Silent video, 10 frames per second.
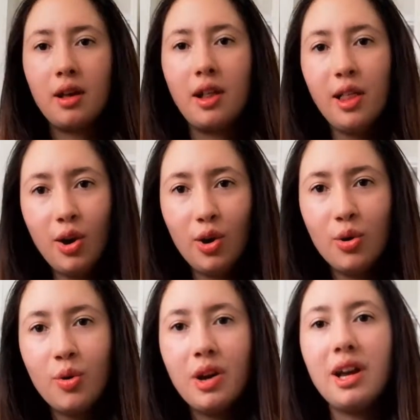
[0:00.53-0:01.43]

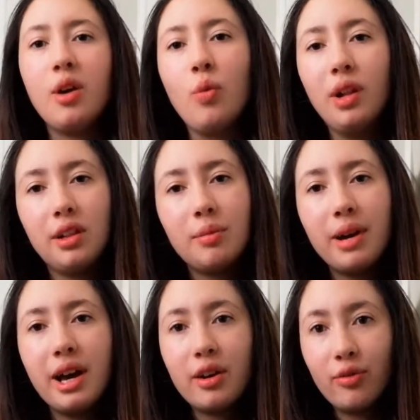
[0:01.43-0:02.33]
Hello and welcome
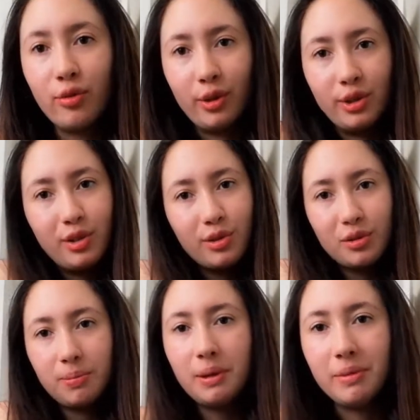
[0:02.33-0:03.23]
back for a new
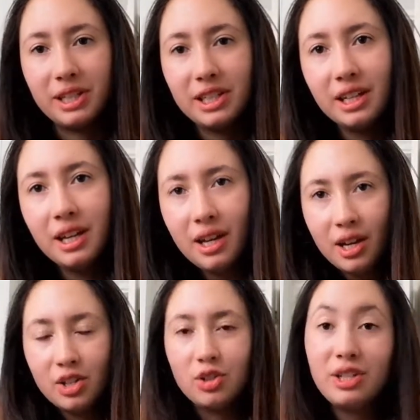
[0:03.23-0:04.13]
experiment.
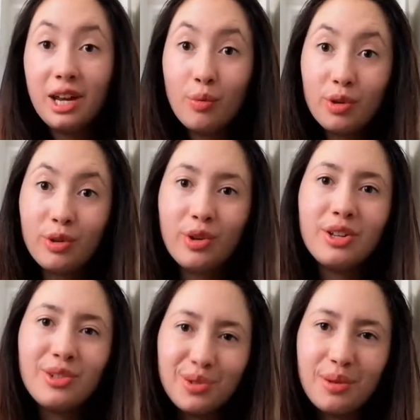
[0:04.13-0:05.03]
Today we're
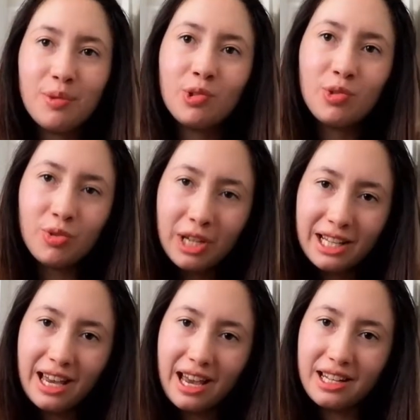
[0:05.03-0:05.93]
going to demonstrate
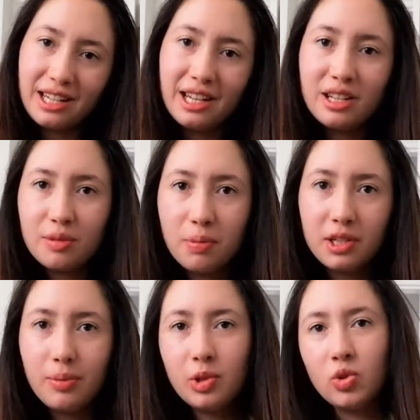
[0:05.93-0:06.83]
that it is
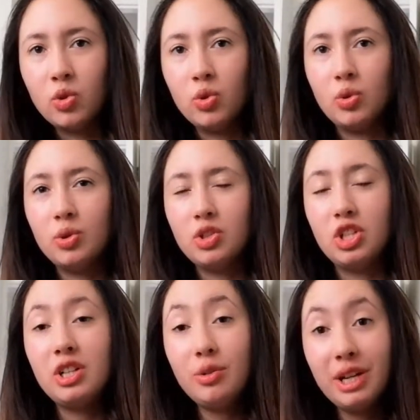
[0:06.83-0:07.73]
possible to
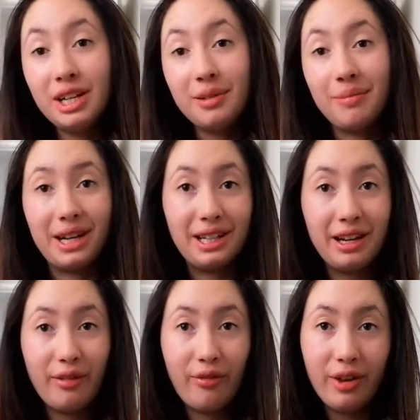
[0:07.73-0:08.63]
generate
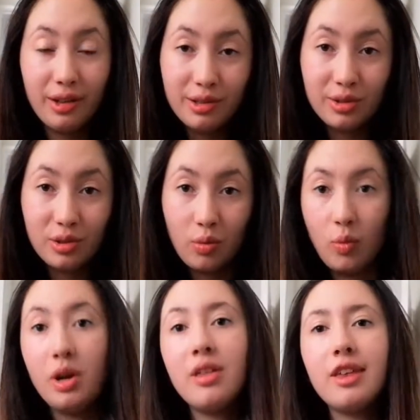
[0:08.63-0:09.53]
magnetic fields
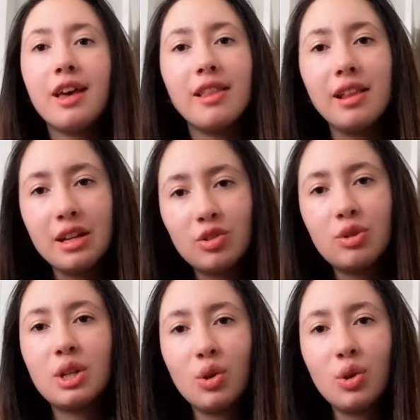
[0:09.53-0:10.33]
with an electric